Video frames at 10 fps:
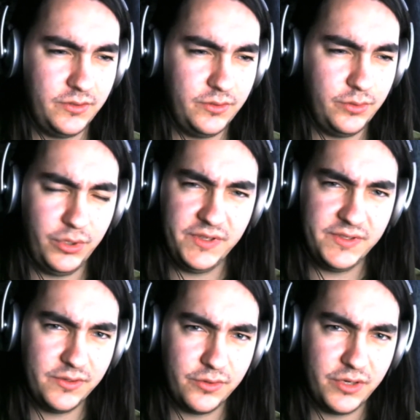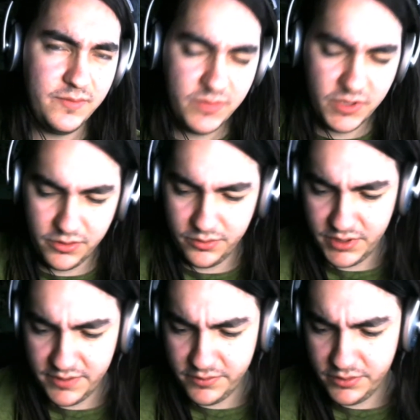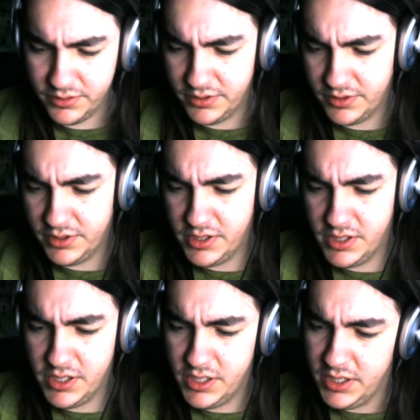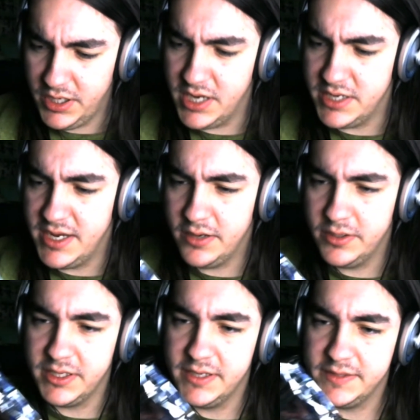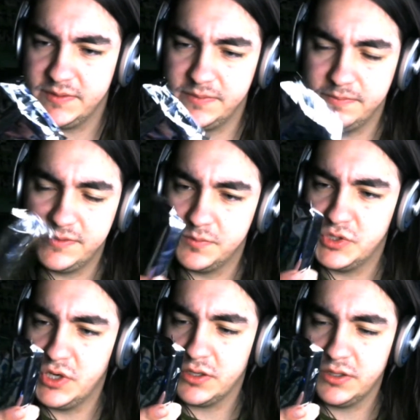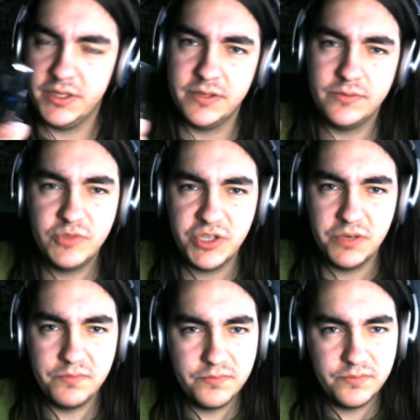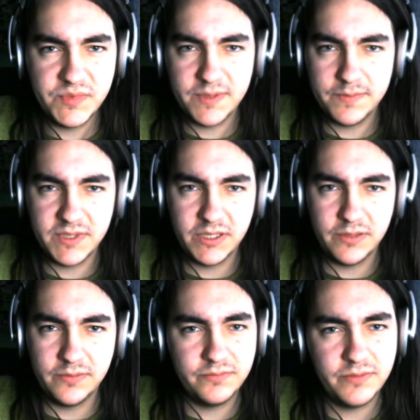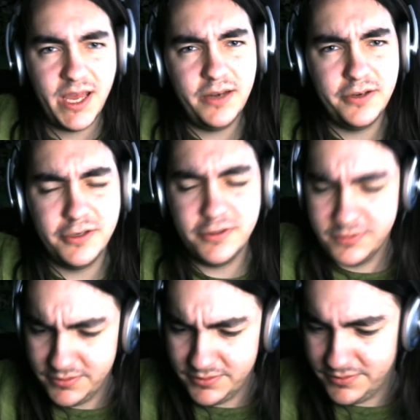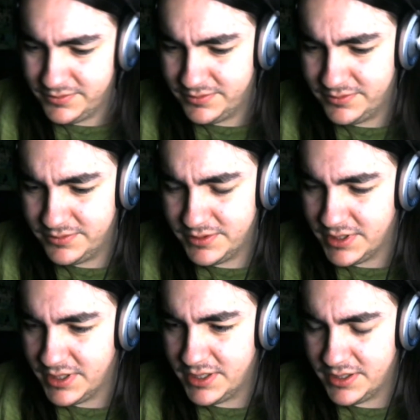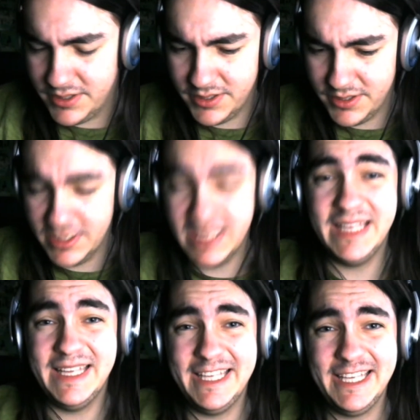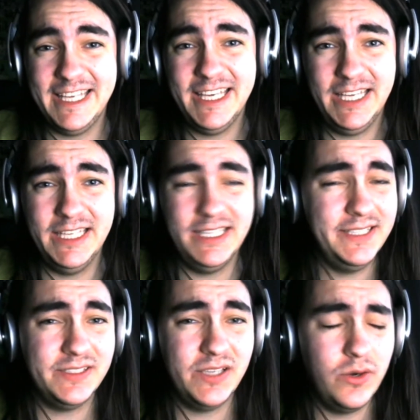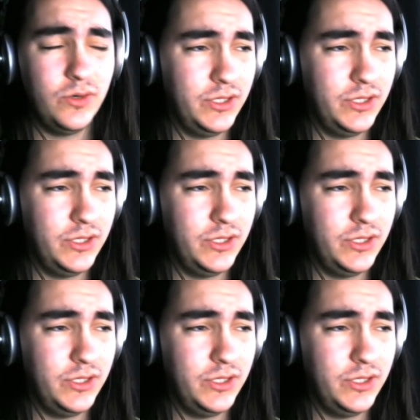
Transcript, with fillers: cookies and cream or whatever. And now I got some, some chocolate chip something, I don't know. Uh, eh, let's go.